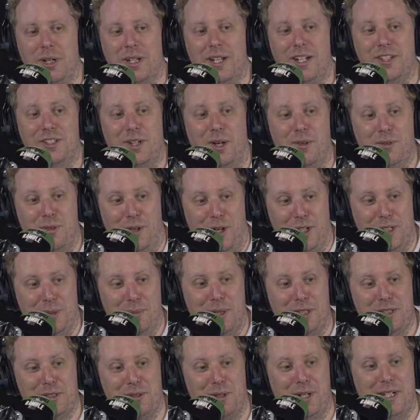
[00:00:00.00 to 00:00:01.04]
Klitschko fight on the
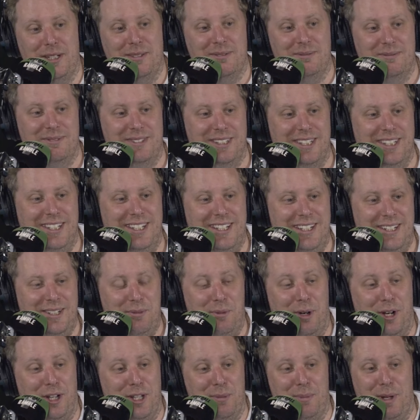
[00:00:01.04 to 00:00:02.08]
big screen.
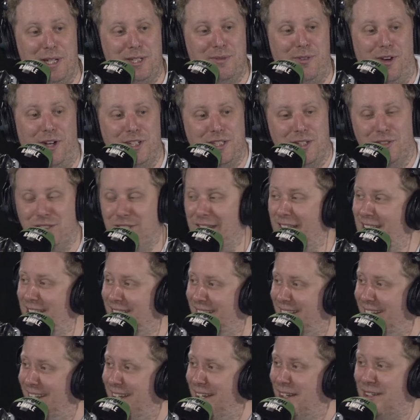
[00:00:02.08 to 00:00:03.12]
One Lovely. of the best fights I've
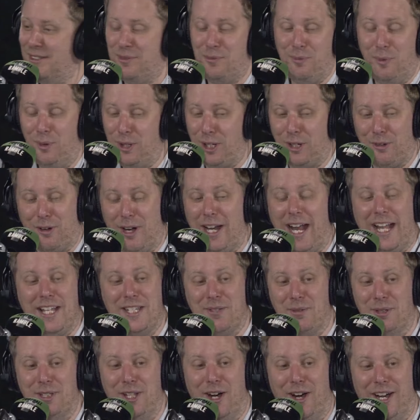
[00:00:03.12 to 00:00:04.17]
seen. are. what a great
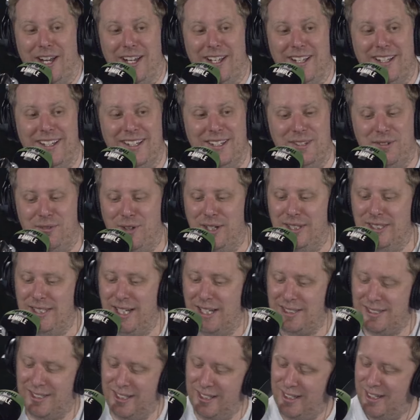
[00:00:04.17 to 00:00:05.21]
end to a night. Lovely touch.
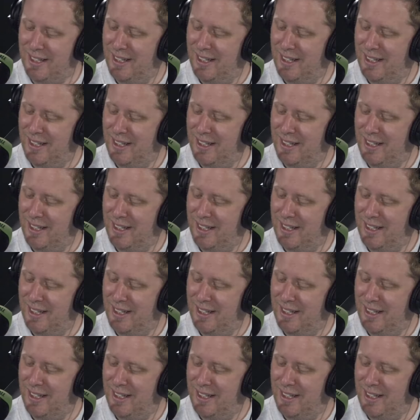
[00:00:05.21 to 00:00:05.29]
Fantastic.